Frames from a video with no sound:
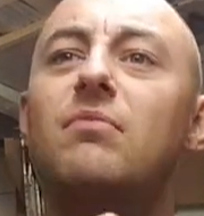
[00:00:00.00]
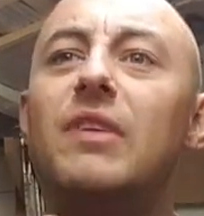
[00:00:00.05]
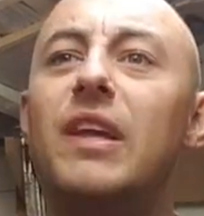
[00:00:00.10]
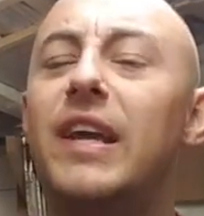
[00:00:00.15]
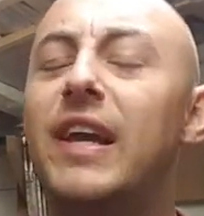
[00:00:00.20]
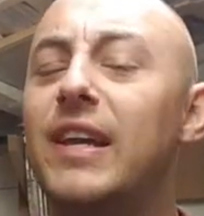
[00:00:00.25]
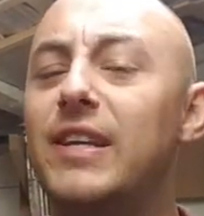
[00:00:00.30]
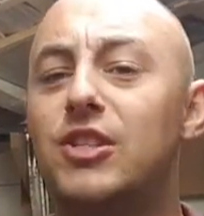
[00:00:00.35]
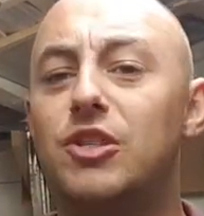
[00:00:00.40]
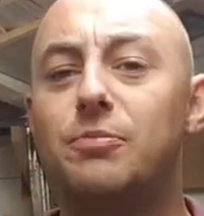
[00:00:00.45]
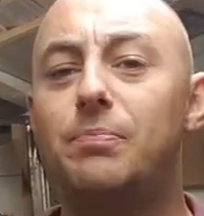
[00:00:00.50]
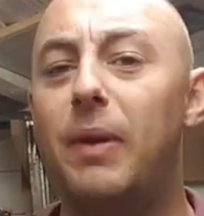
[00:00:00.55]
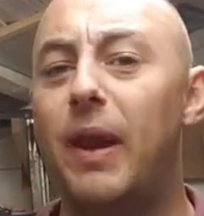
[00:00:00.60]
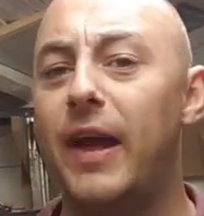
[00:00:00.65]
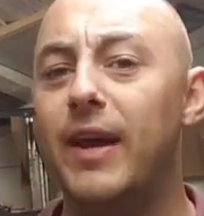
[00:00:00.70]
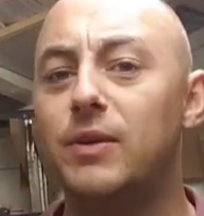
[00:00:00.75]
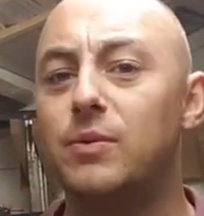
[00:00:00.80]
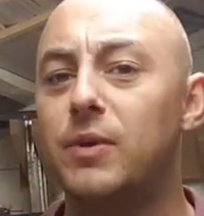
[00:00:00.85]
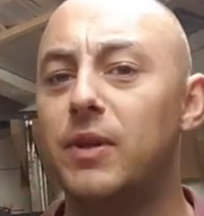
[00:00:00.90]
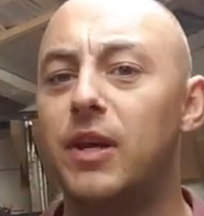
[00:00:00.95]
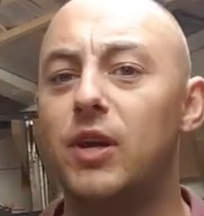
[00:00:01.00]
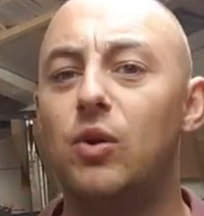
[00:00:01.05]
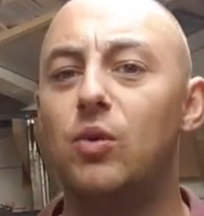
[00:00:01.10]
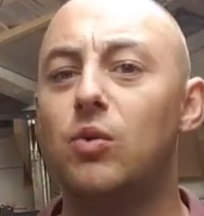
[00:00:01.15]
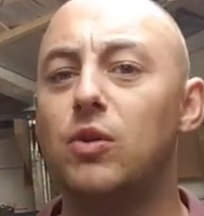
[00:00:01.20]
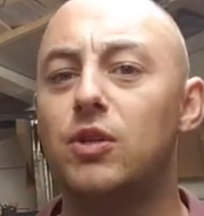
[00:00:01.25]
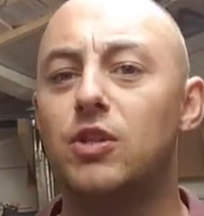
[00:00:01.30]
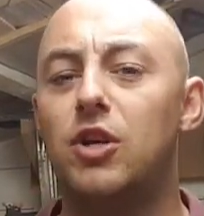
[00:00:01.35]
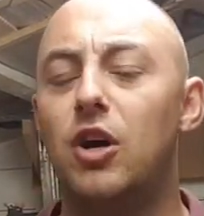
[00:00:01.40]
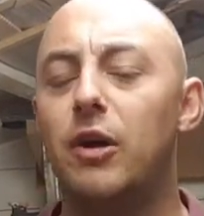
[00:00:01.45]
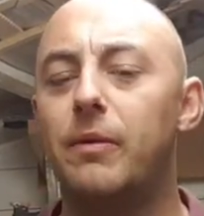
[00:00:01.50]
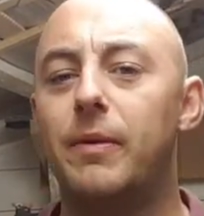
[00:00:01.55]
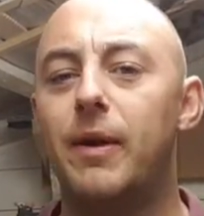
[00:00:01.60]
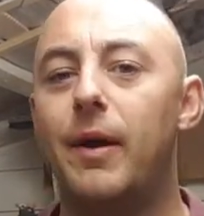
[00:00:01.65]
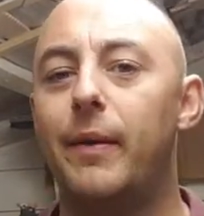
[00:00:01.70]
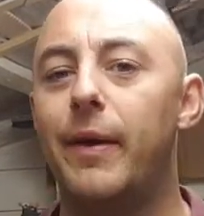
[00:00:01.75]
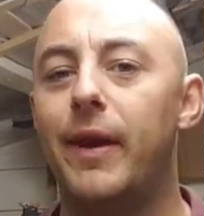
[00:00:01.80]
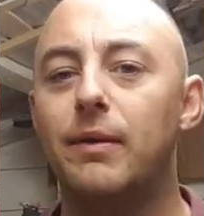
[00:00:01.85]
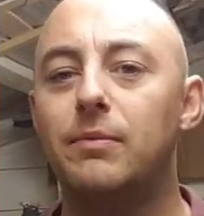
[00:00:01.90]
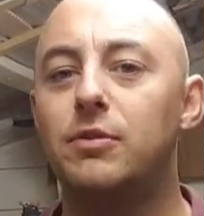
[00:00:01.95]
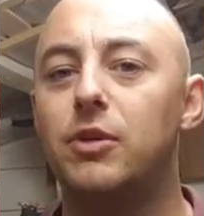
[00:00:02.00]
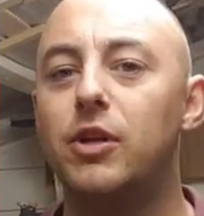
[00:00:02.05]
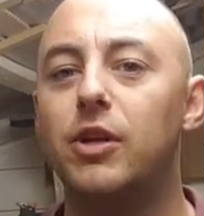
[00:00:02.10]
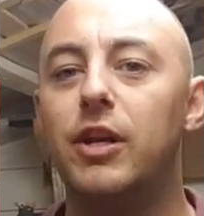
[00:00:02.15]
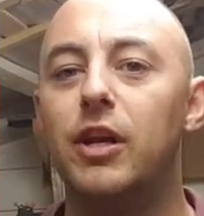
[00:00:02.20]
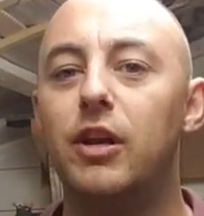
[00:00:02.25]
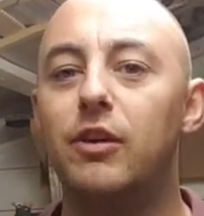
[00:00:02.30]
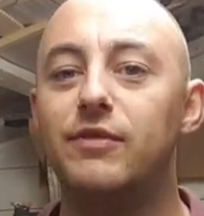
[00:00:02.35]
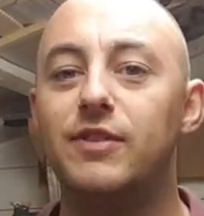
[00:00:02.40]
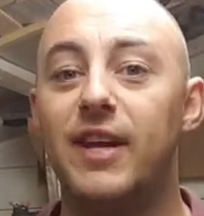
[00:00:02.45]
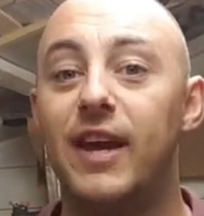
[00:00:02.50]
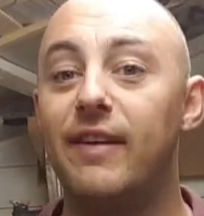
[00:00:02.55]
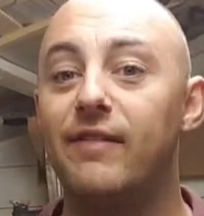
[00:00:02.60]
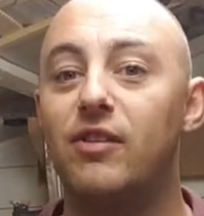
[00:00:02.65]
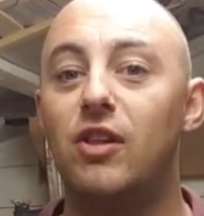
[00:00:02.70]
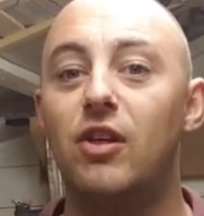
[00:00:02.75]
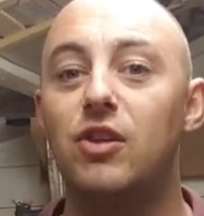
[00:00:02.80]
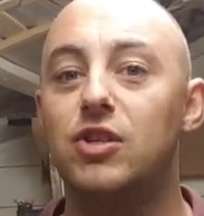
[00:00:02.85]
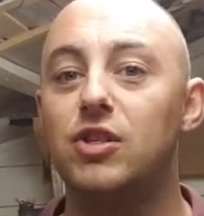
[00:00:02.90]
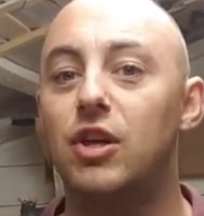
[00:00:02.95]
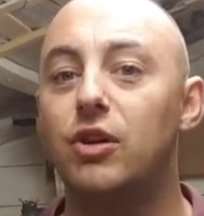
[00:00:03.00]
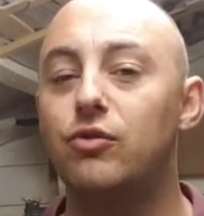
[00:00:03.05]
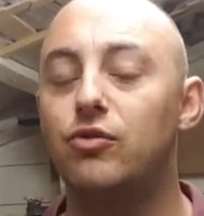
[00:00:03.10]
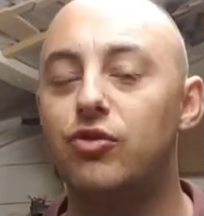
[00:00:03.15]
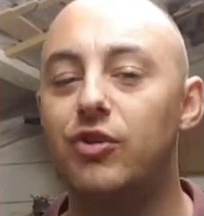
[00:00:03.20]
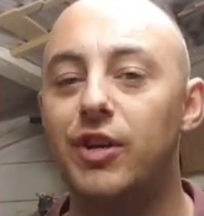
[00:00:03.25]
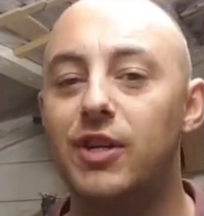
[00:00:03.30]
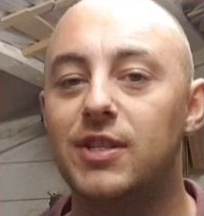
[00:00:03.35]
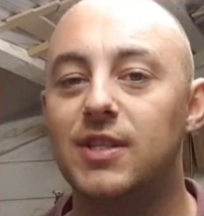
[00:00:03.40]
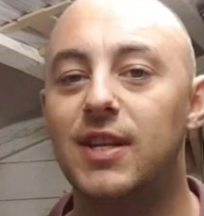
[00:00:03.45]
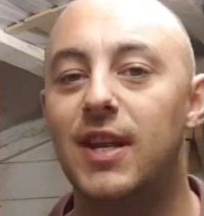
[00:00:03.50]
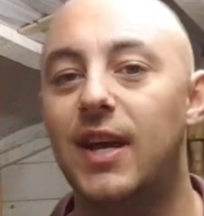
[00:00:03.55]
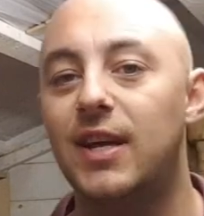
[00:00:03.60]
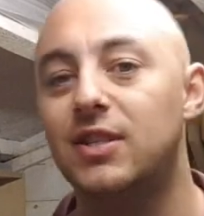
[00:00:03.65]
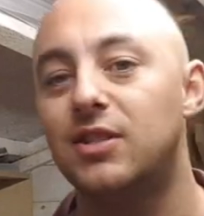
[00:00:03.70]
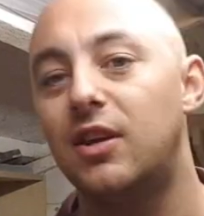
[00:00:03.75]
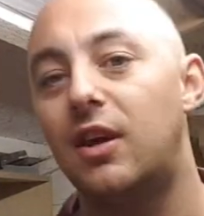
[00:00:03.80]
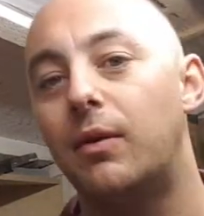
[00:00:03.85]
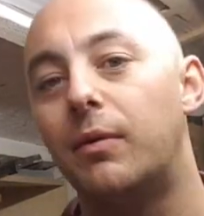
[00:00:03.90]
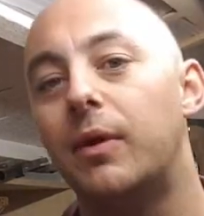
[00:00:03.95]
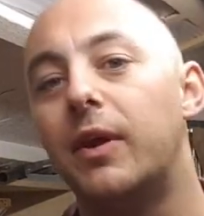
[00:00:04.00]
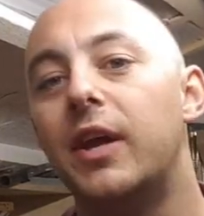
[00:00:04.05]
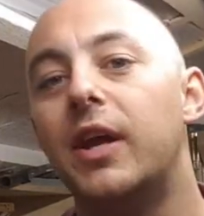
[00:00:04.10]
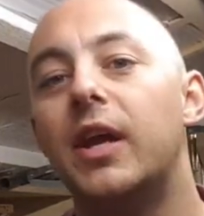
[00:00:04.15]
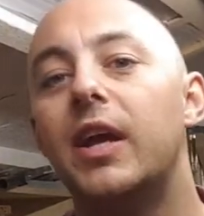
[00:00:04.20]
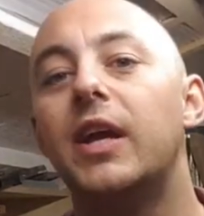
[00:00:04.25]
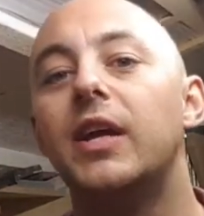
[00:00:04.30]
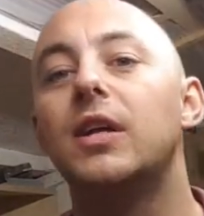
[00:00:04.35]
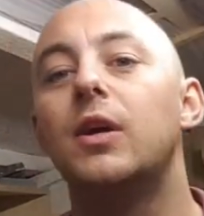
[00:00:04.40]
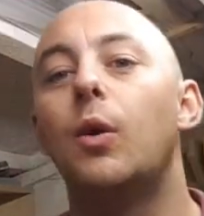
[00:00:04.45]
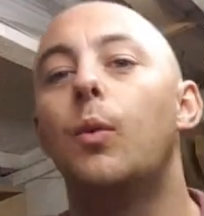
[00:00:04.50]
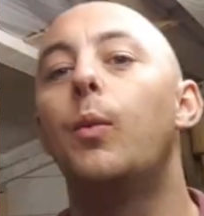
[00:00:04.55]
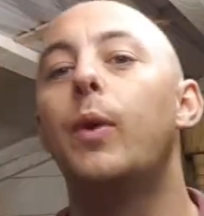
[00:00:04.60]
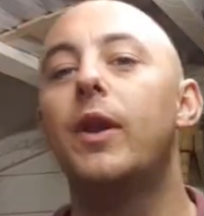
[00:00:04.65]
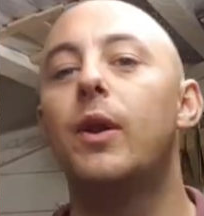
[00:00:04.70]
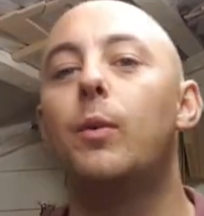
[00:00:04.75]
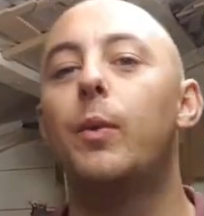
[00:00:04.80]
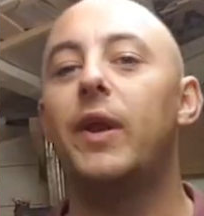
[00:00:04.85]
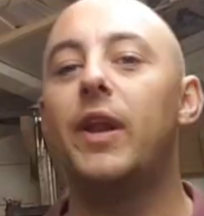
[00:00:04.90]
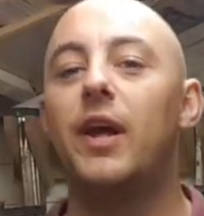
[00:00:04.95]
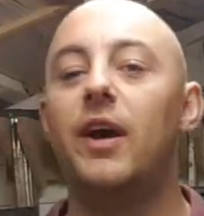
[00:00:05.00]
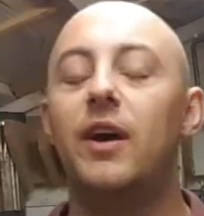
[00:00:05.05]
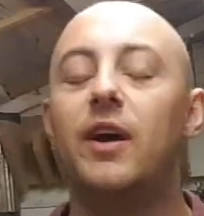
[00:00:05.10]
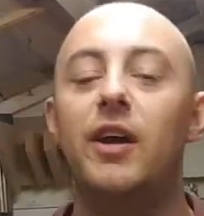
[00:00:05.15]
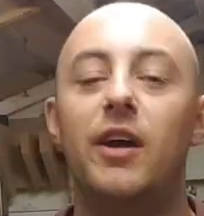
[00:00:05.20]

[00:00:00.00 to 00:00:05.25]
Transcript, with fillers: he just plays with it all the time now. He absolutely loves it, even though there's no treats in there. So winner, winner.